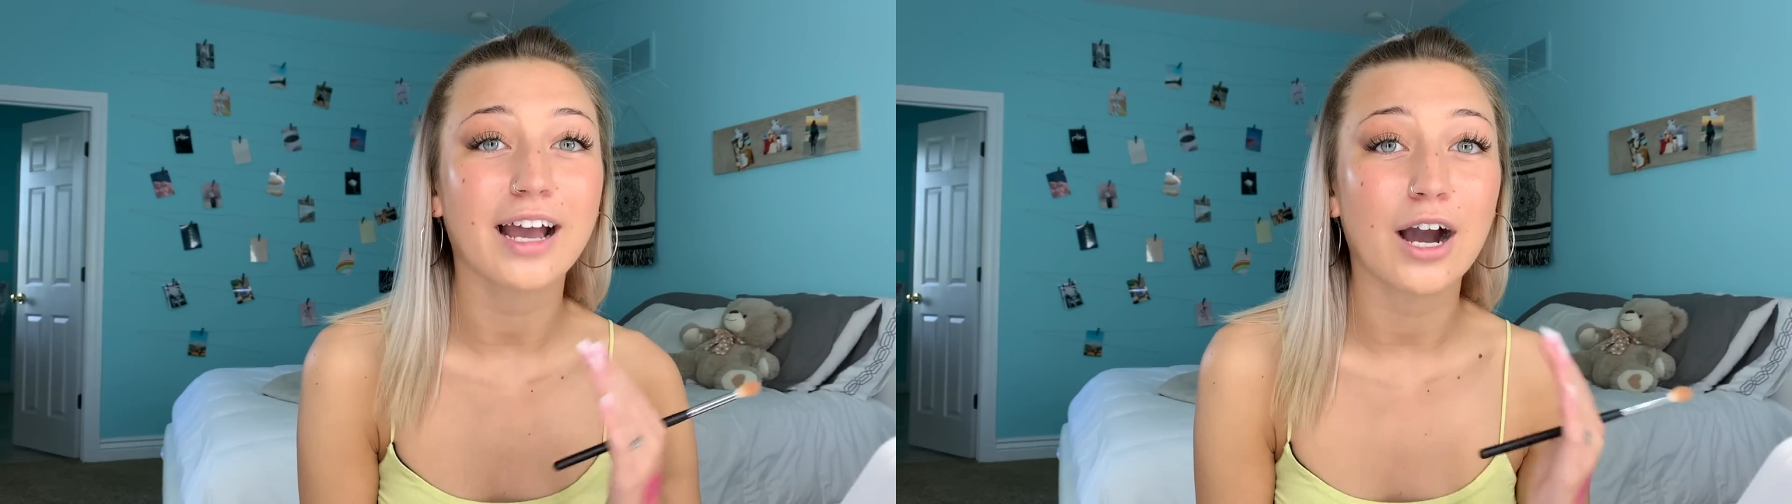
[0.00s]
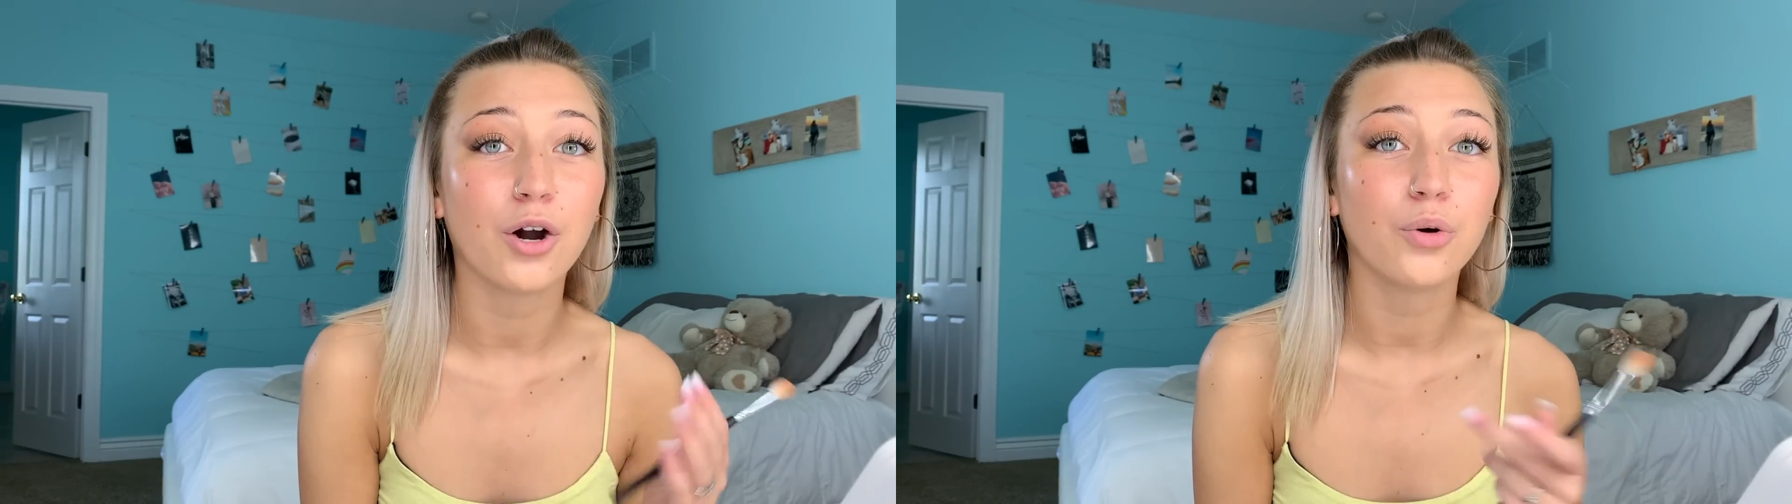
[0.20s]

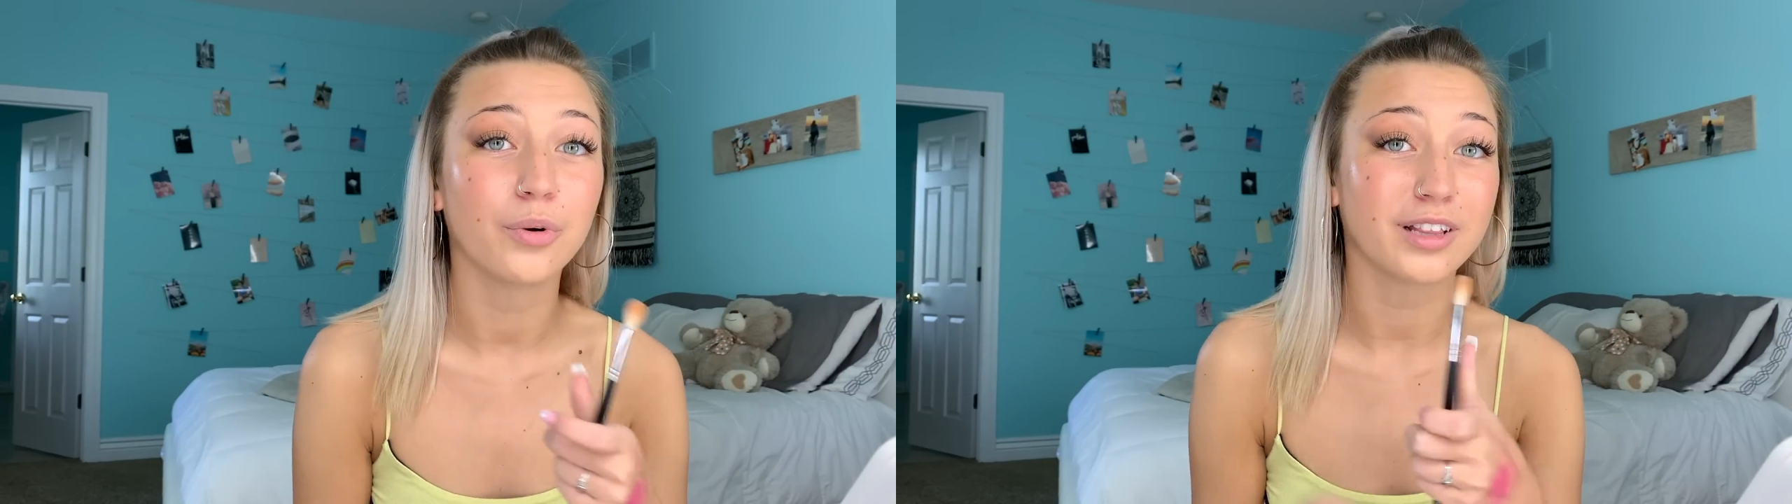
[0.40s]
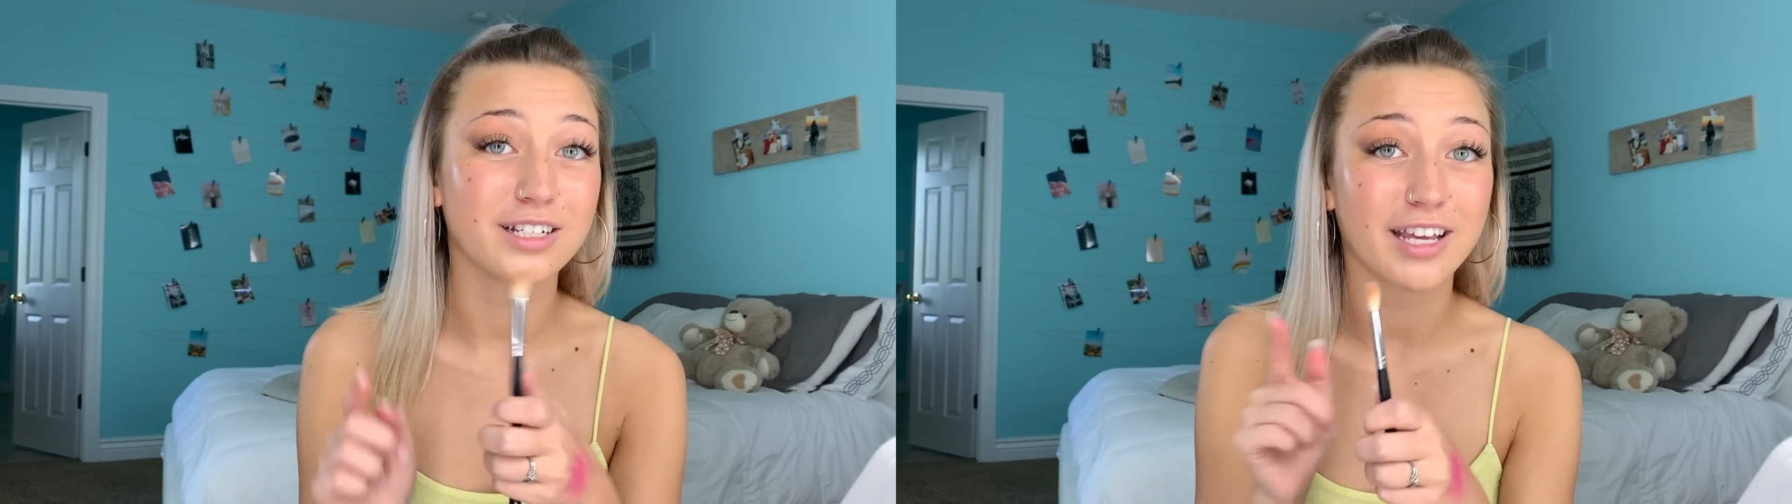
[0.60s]
out with
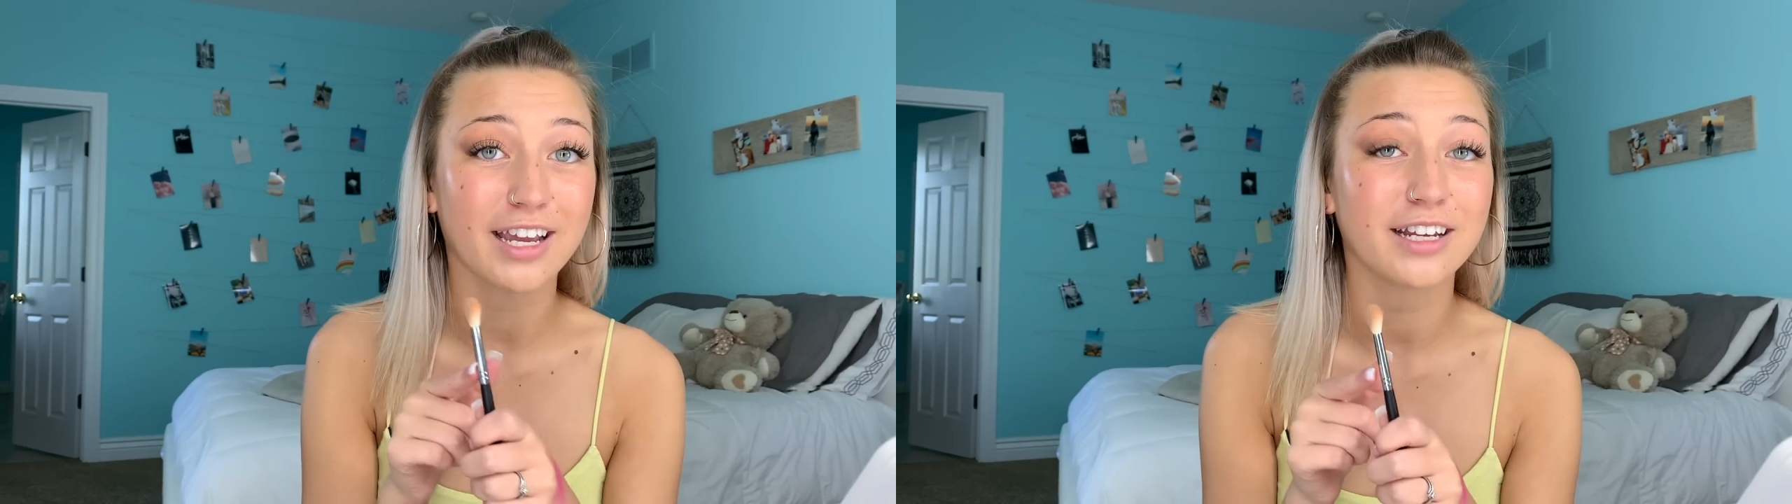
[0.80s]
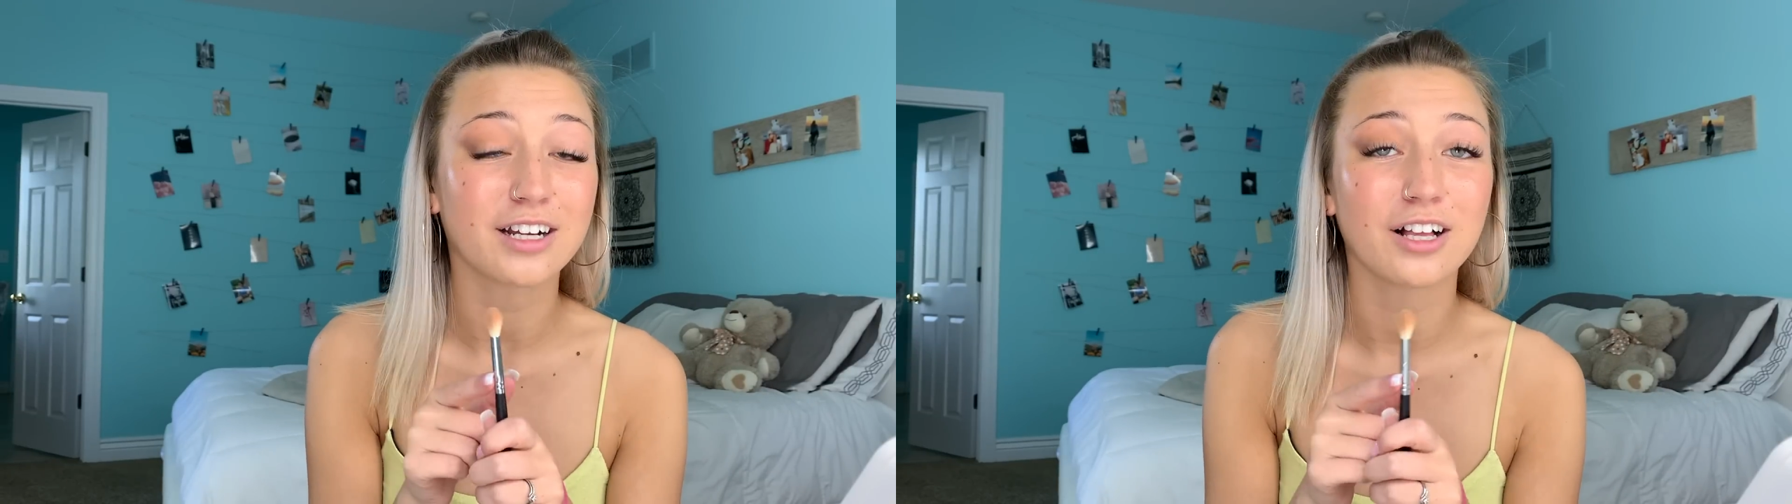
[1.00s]
a
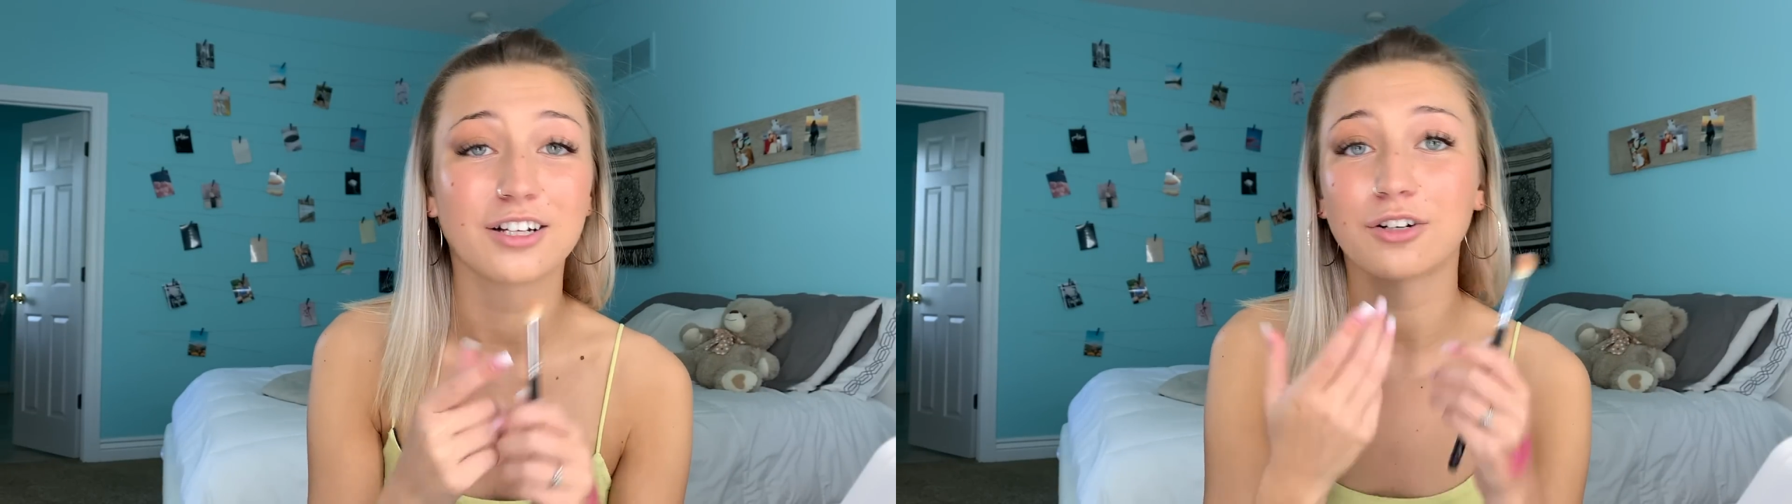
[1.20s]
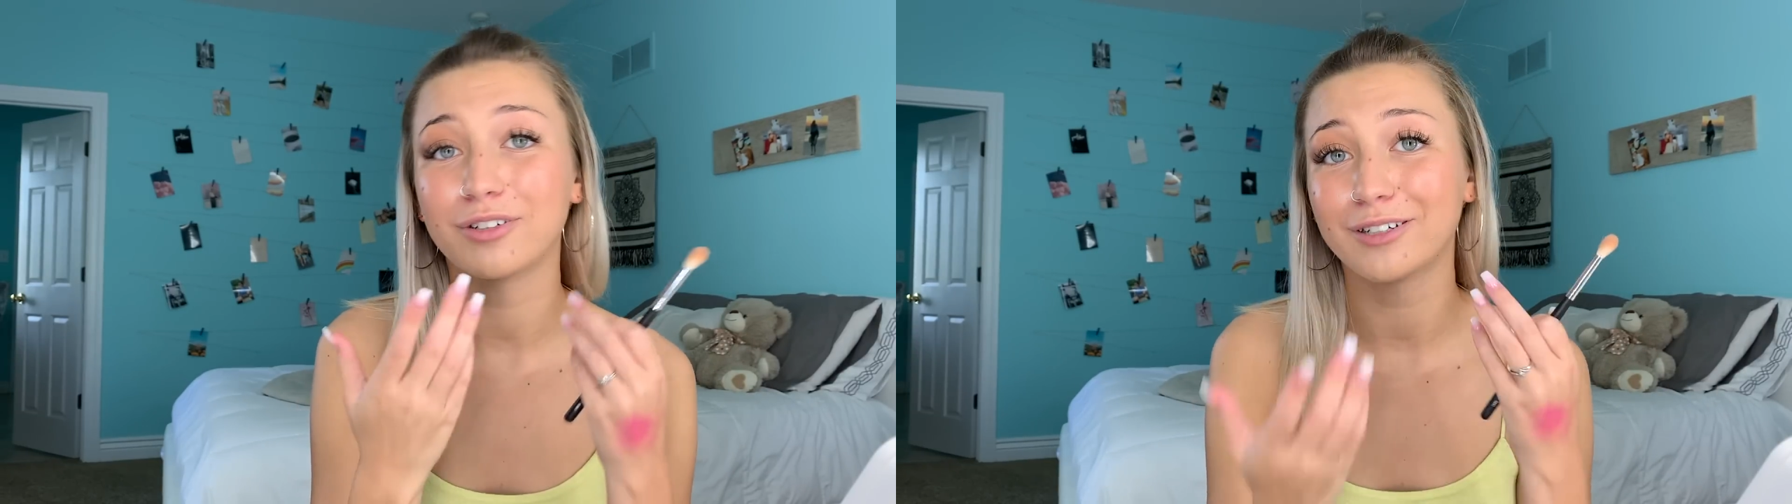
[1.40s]
tan color
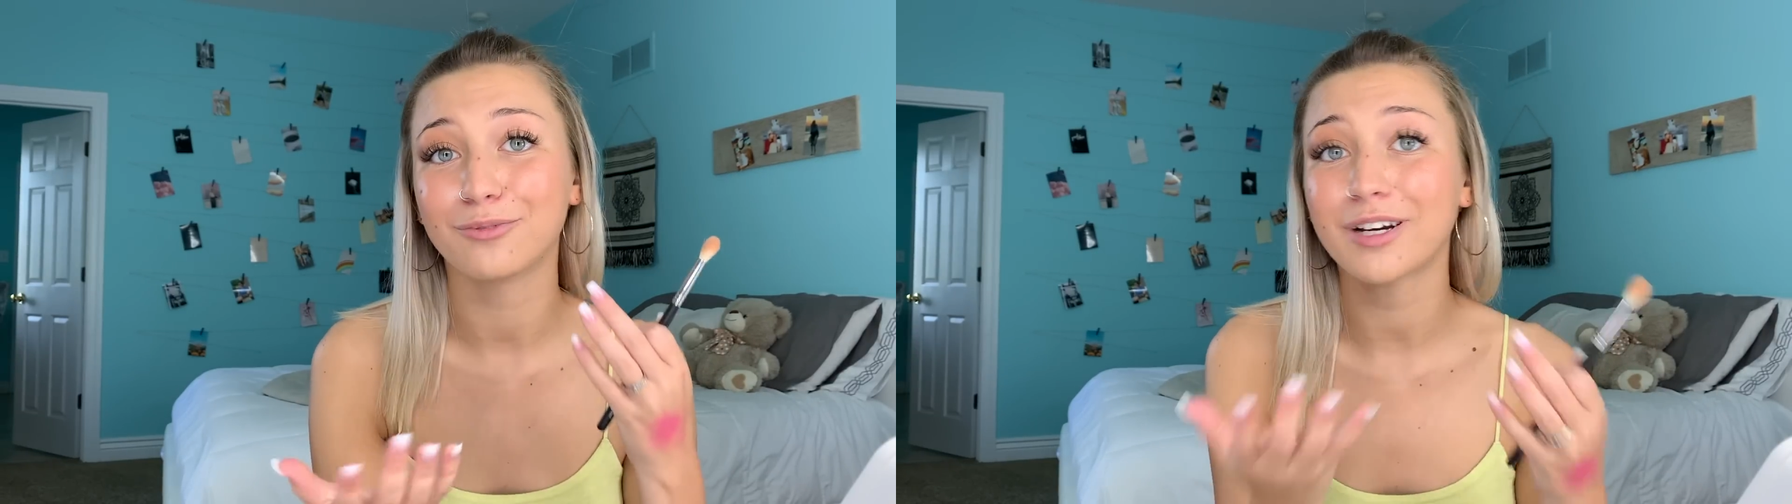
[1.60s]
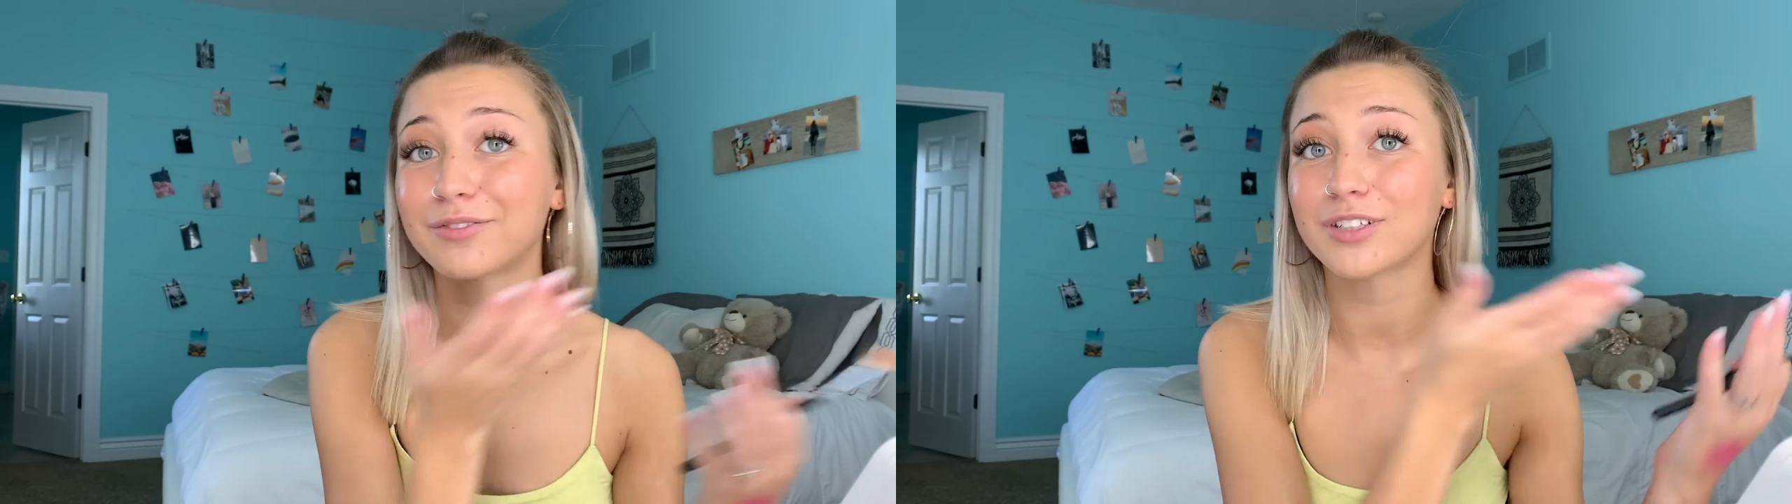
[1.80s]
or whatever